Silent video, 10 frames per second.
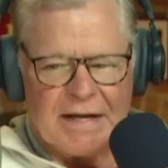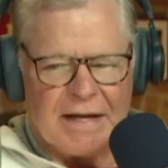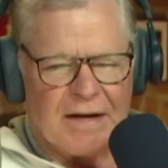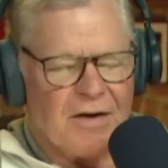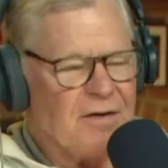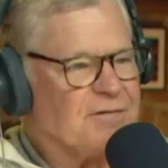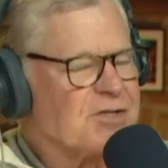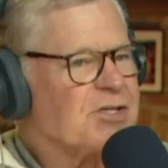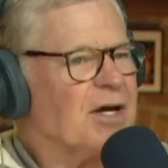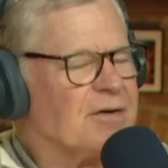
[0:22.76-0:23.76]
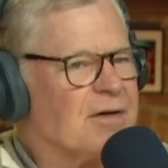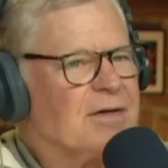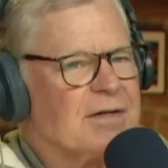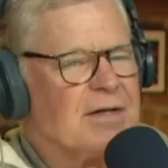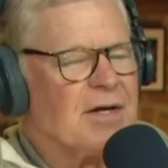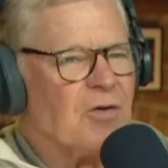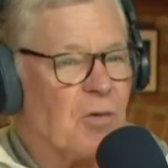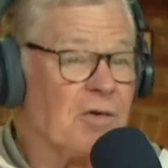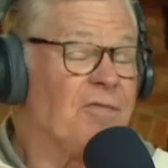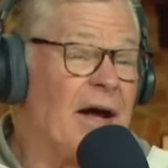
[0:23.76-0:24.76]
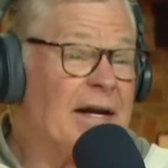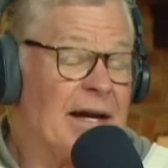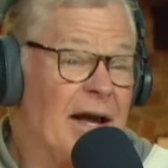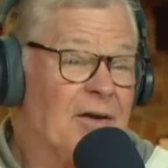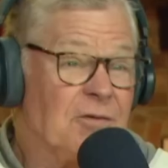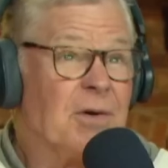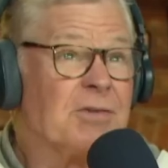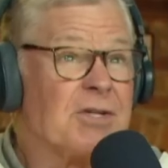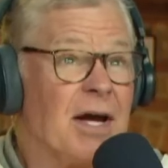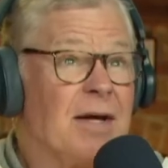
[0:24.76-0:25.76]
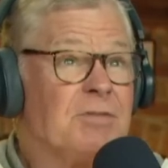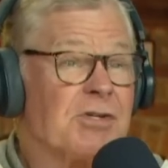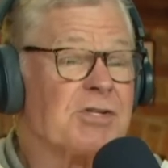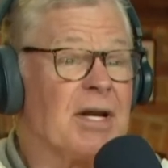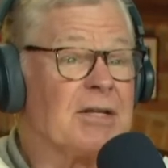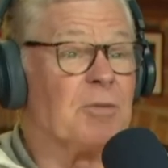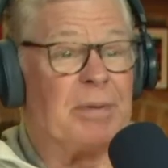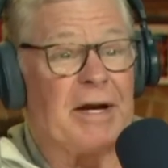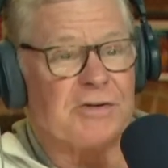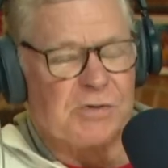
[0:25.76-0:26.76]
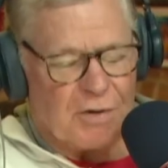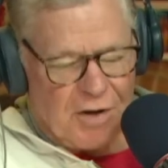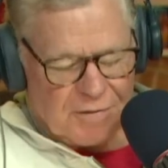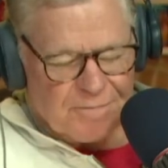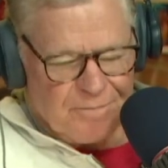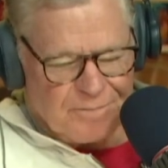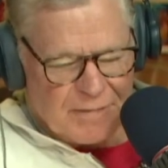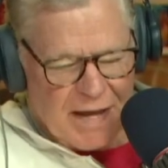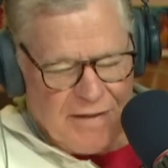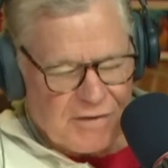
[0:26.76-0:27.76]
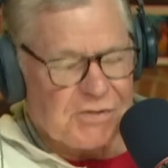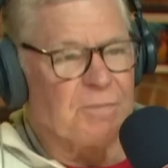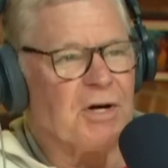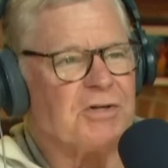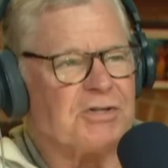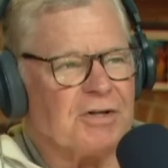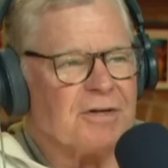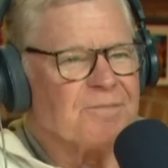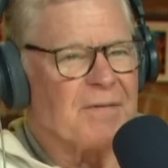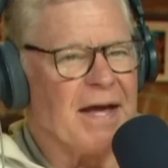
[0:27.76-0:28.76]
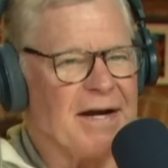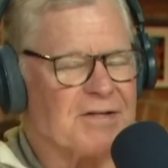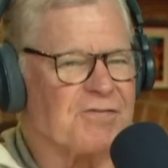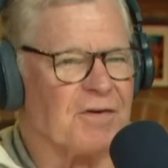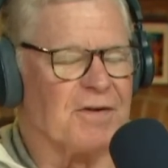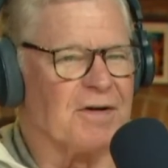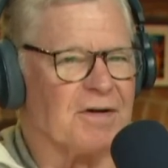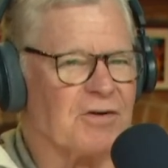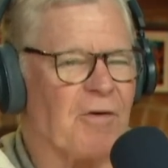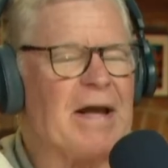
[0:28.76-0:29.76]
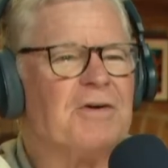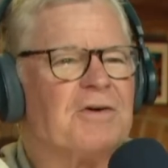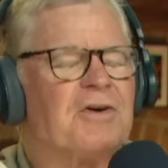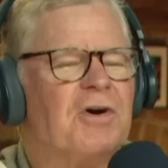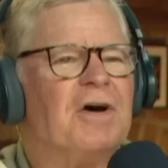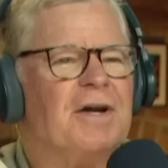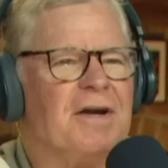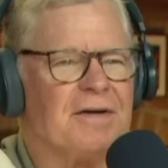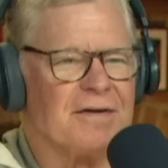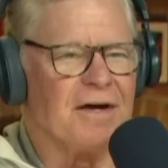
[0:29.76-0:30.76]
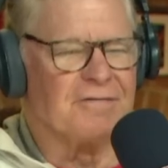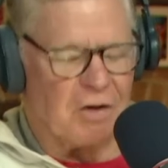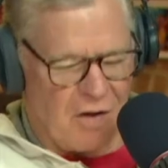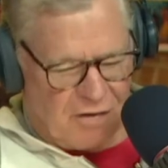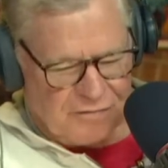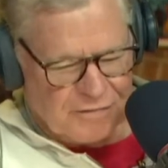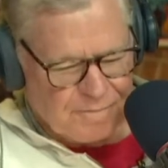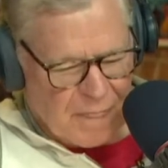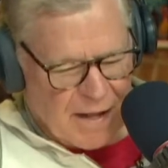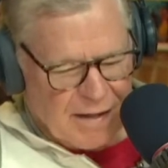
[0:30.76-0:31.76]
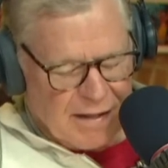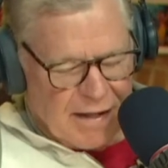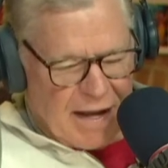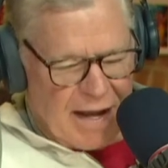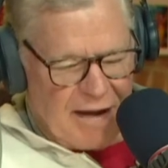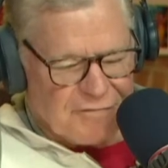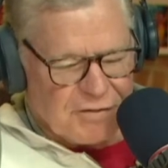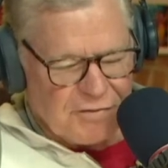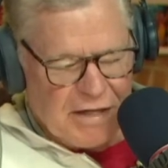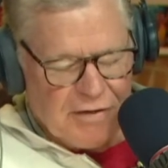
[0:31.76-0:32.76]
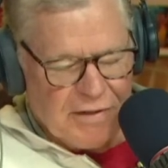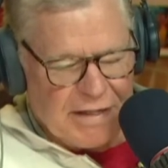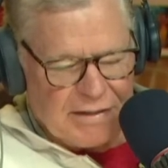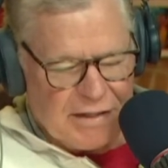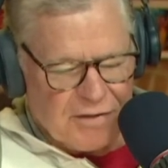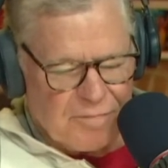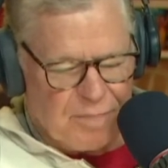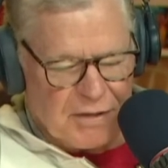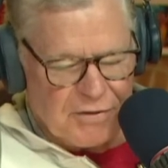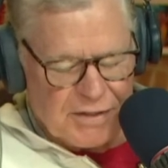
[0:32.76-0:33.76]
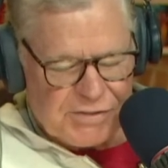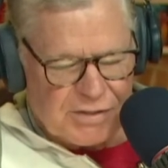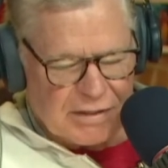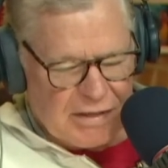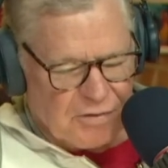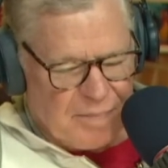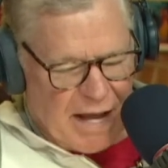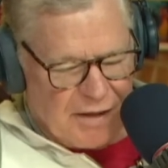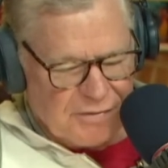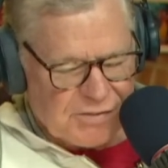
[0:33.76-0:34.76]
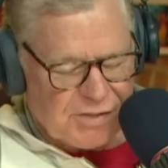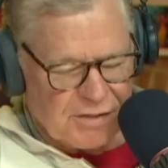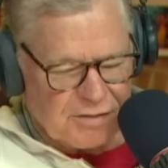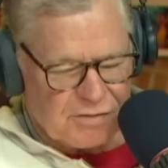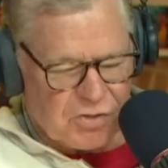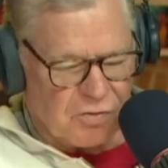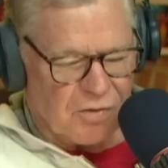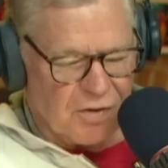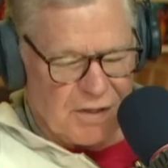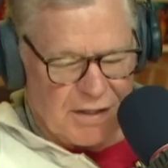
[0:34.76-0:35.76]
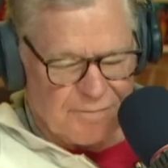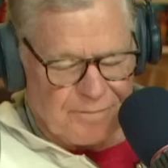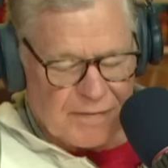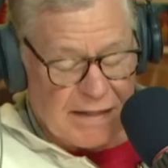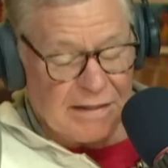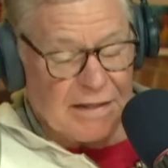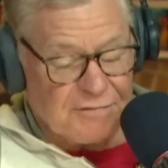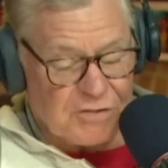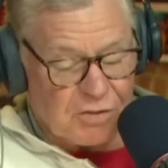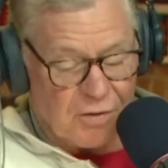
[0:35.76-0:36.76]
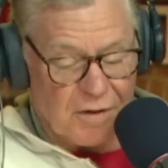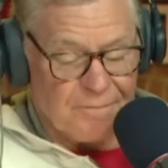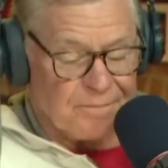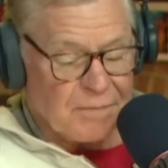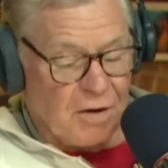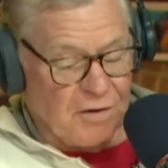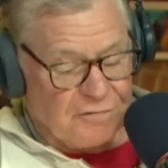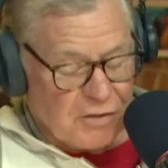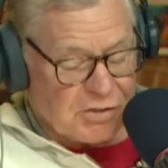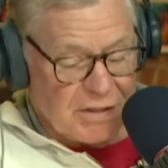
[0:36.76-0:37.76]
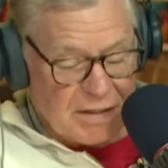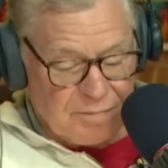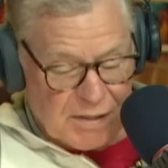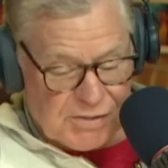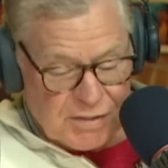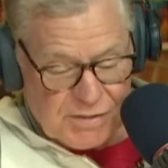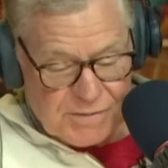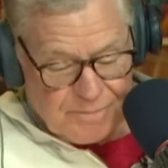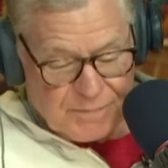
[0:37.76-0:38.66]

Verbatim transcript: And all of a sudden we're finding out in real time, just like the players were. Hey, there's a merger, and it's for the greater good of golf. After nearly a year of bitterness and legal battles, the Tour and the live Tour are officially in business.